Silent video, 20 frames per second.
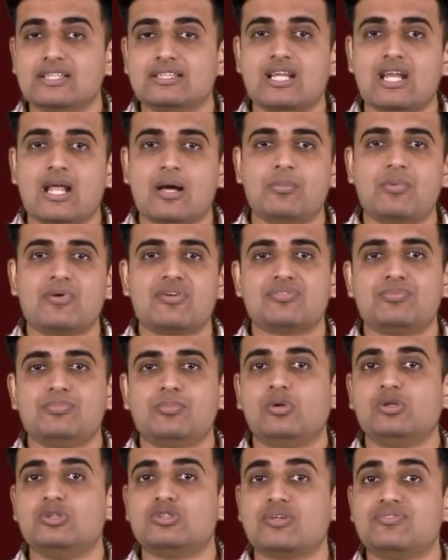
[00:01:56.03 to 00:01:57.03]
the number of
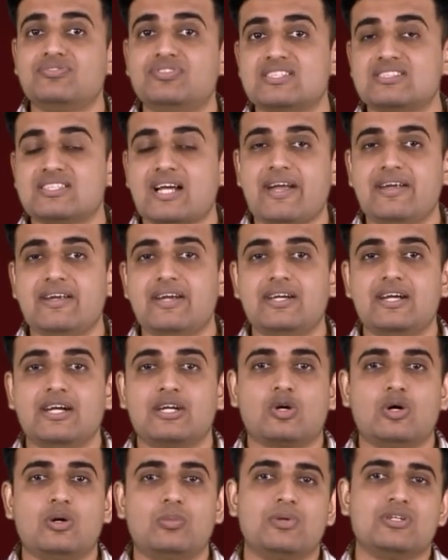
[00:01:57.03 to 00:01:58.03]
moles of this
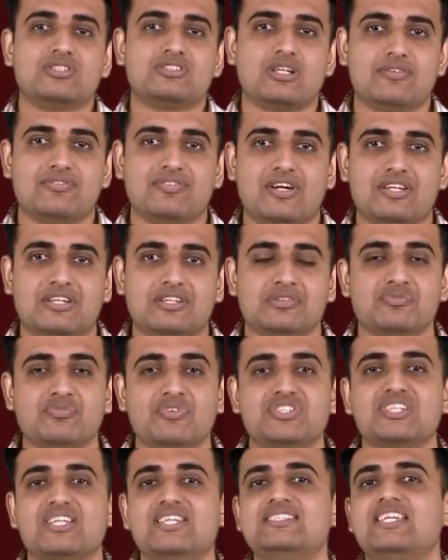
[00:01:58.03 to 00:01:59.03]
hydrated copper sulfate,
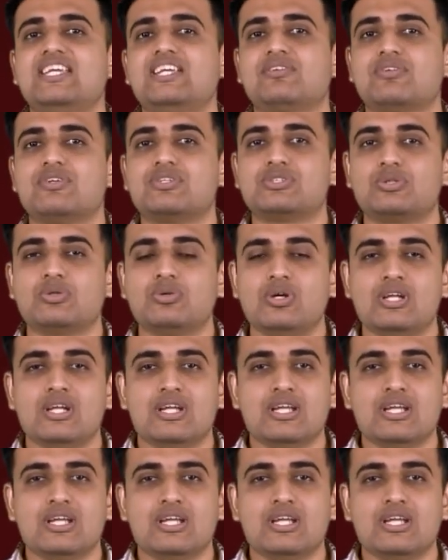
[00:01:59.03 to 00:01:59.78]
which is equals to